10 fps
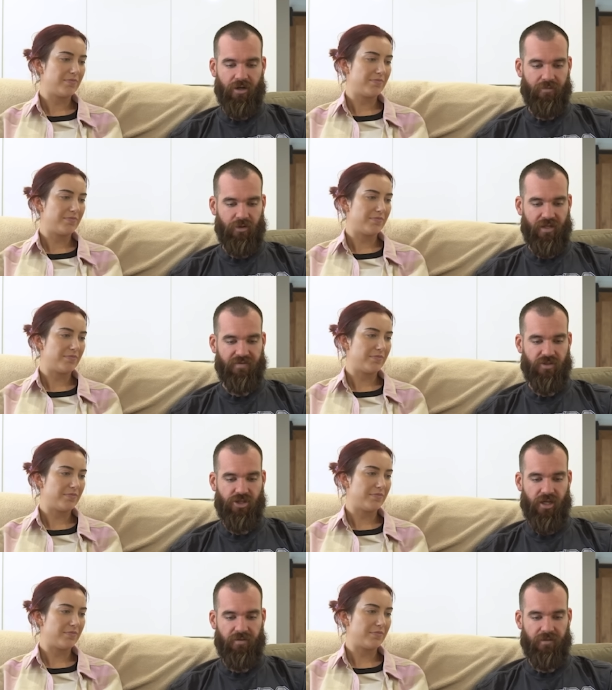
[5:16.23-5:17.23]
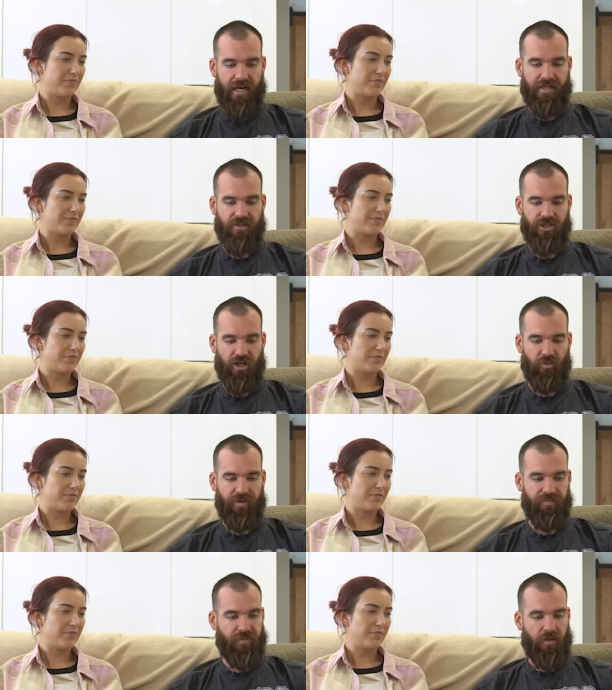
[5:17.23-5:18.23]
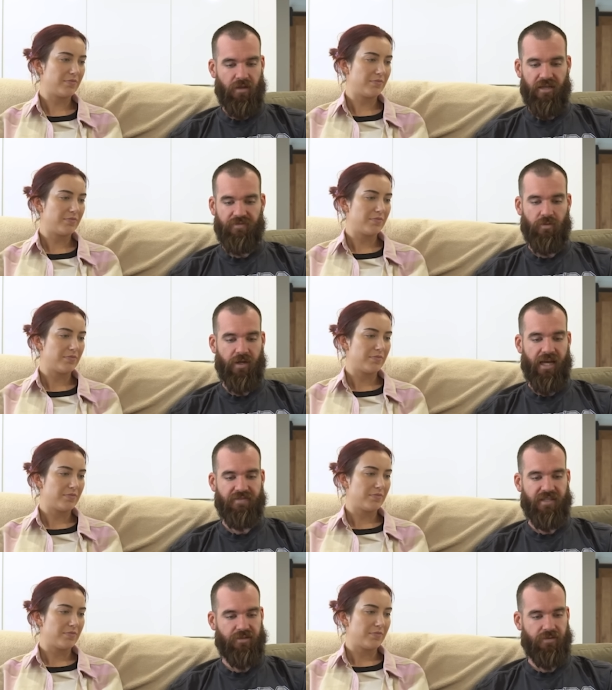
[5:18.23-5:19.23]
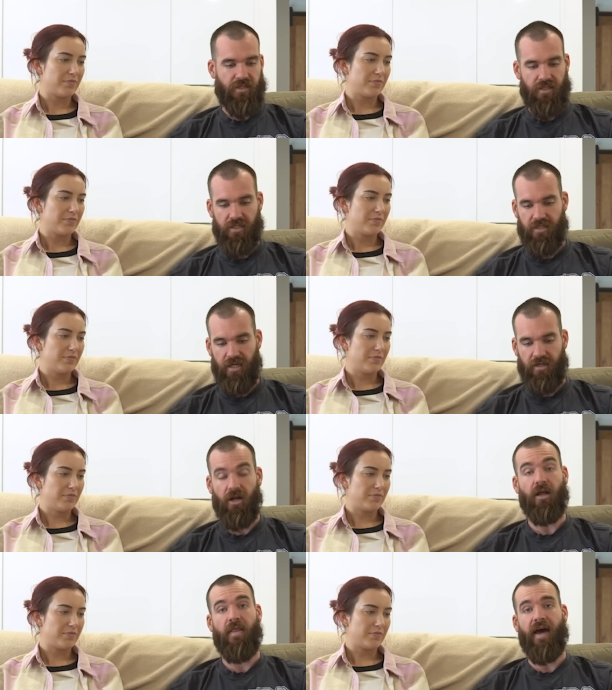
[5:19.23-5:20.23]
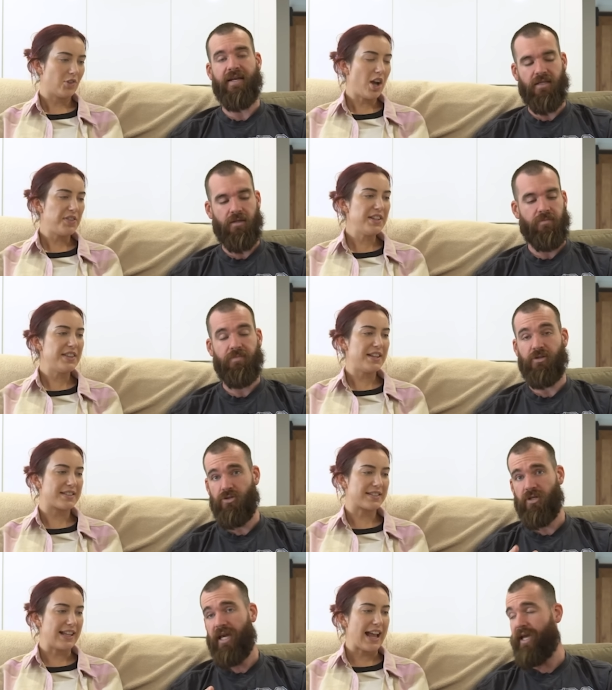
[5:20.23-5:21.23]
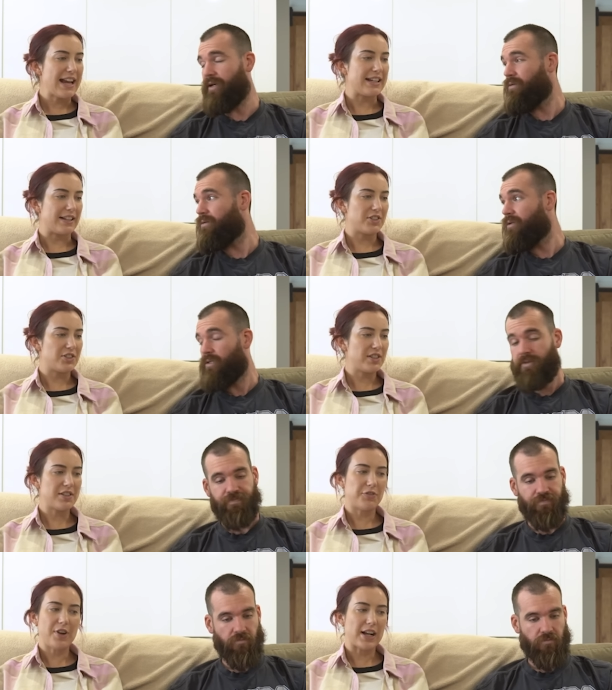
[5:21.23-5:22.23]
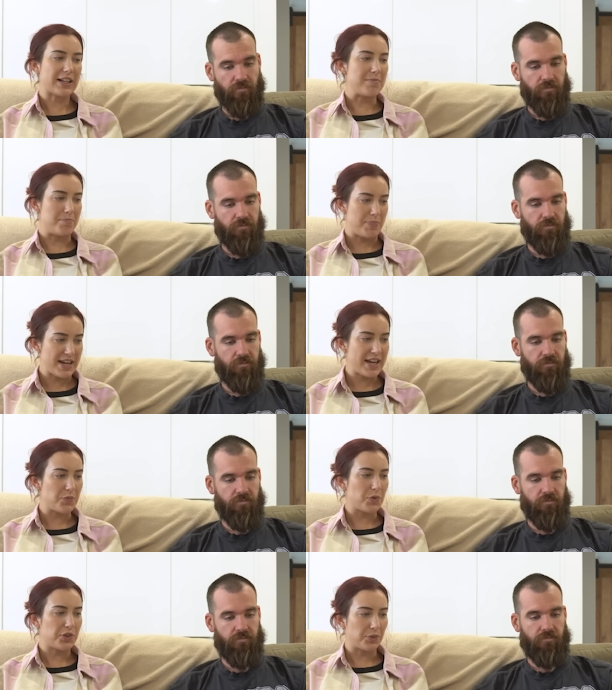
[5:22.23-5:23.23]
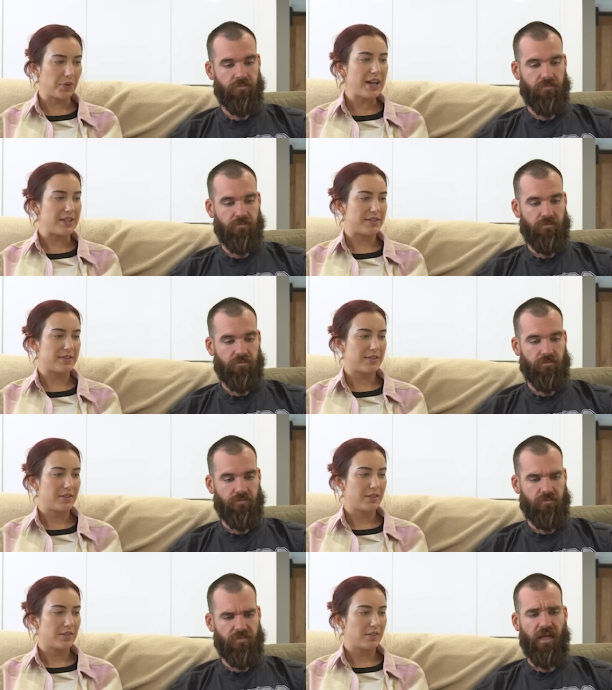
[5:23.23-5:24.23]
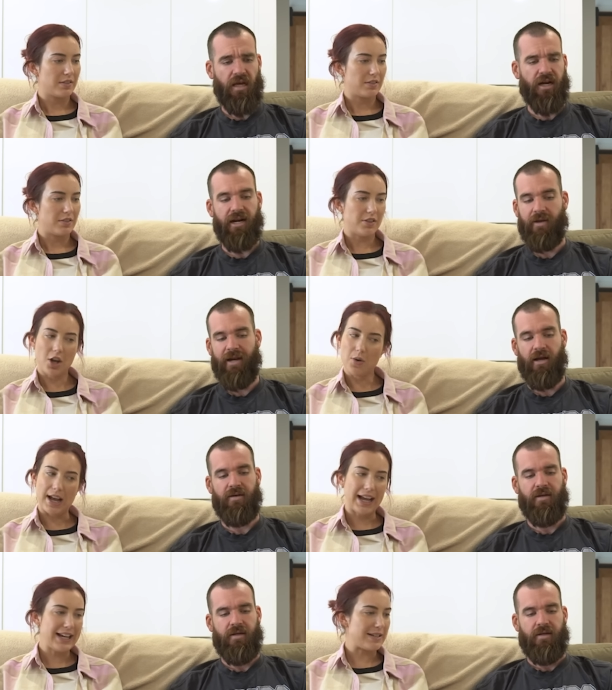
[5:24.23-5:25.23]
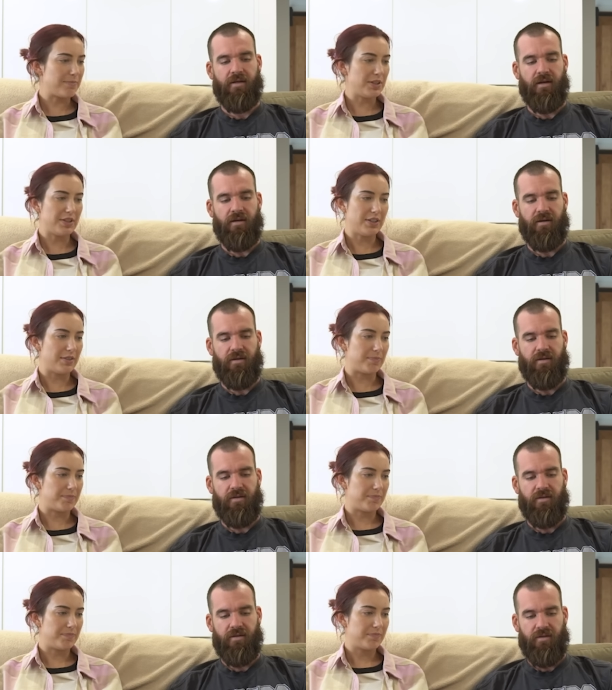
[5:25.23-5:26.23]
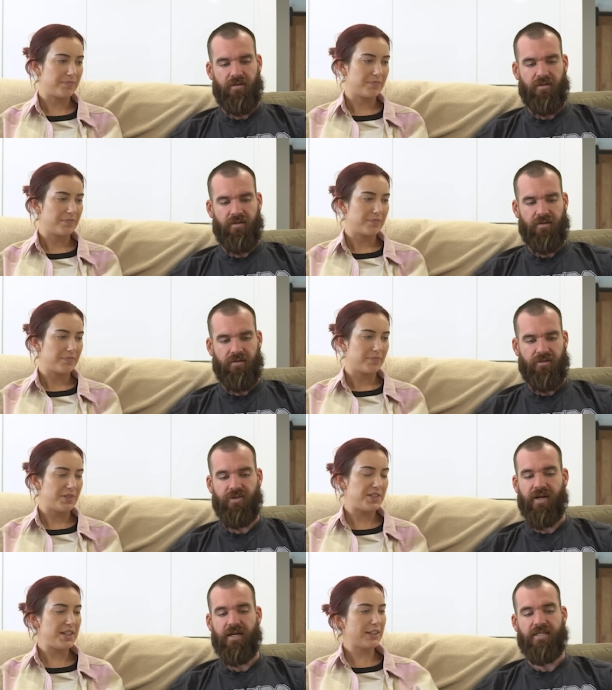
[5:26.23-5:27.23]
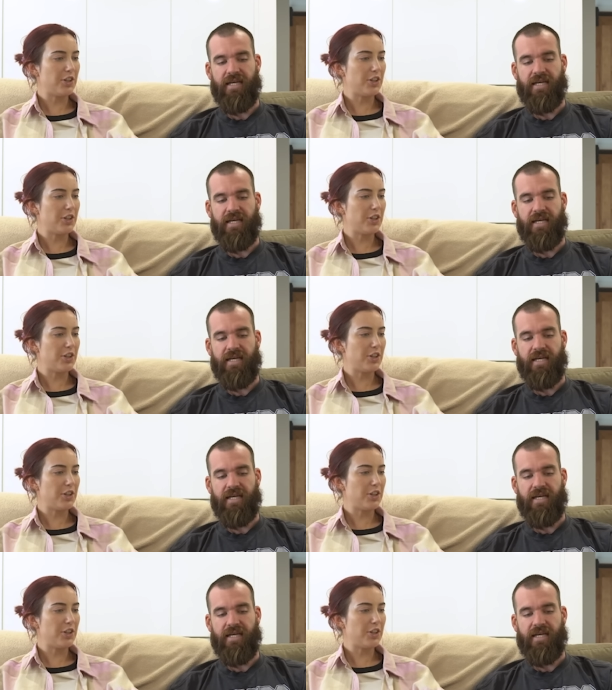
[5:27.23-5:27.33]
Speaker 1: on him. Who gives a shit? Ladies and gentlemen, if you want to have sex with your sister, not that they did. I think they're slaying.
Speaker 2: slang. It's just the fucking beard with the rest.
Speaker 1: Yeah, I don't know no about. No
Speaker 2: hate, but the. Do you reckon his